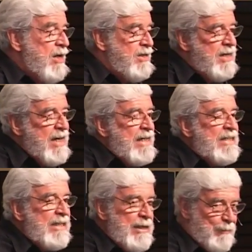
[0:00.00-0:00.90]
dig
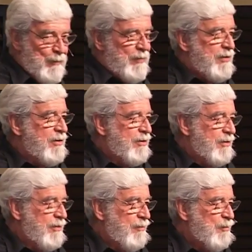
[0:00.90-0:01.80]
deep,
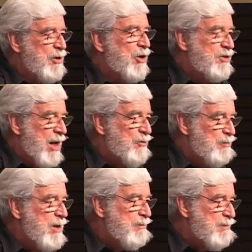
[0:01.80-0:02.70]
because that would
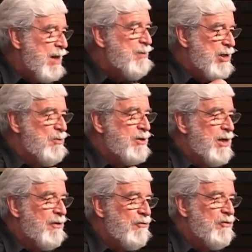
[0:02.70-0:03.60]
mean maybe he would
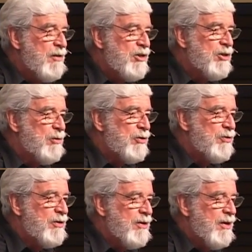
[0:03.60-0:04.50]
get a few vegetables.
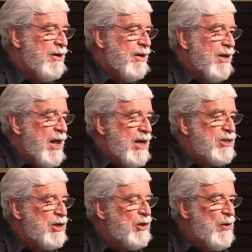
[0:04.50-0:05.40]
And as
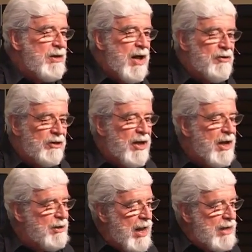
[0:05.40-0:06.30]
they're going down the
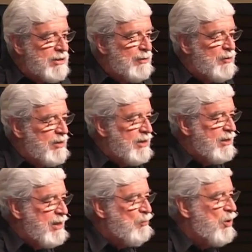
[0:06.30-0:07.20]
line, asking him to dig
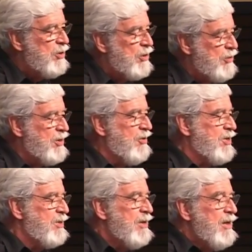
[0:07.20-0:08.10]
deep, one turns to the other and
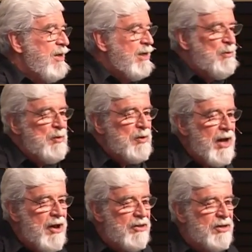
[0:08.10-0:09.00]
says, now when we're
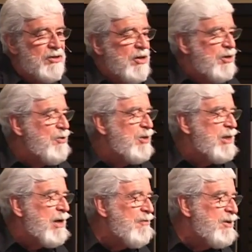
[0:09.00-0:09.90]
out of this, do you
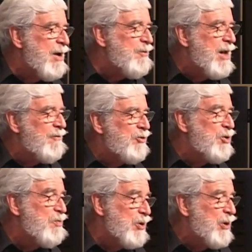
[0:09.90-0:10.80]
think every time we have
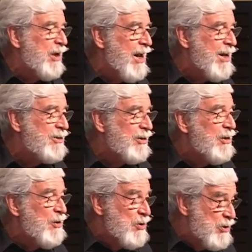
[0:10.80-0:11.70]
soup we're going to ask,
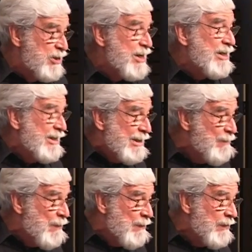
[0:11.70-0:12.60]
dig deep?
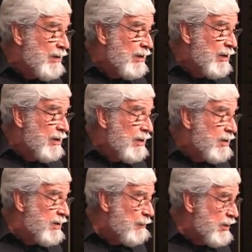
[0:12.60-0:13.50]

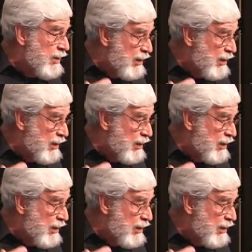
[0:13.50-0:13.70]
I mean,